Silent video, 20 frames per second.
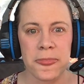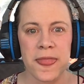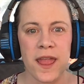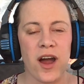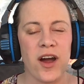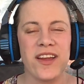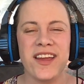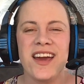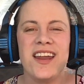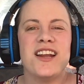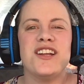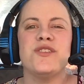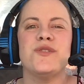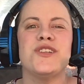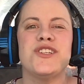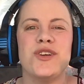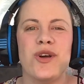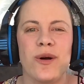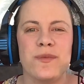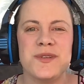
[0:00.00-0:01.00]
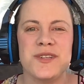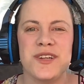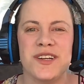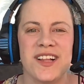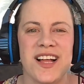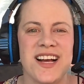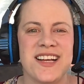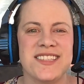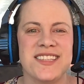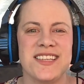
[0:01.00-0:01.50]
All you got to do is show up to your
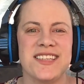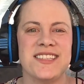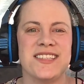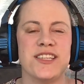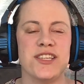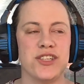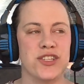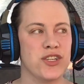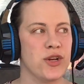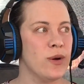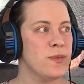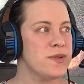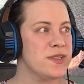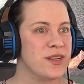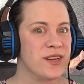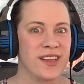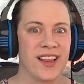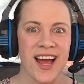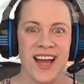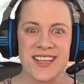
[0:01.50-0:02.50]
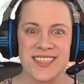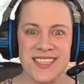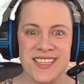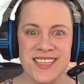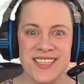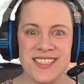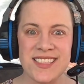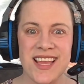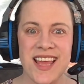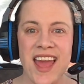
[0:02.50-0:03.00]
classes. You show up to your
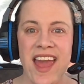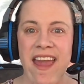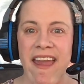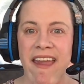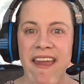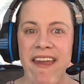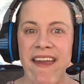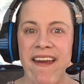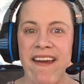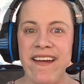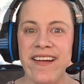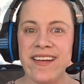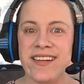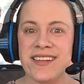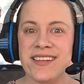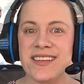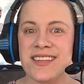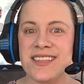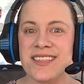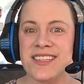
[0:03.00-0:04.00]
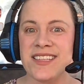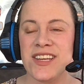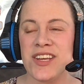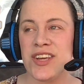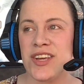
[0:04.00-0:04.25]
classes and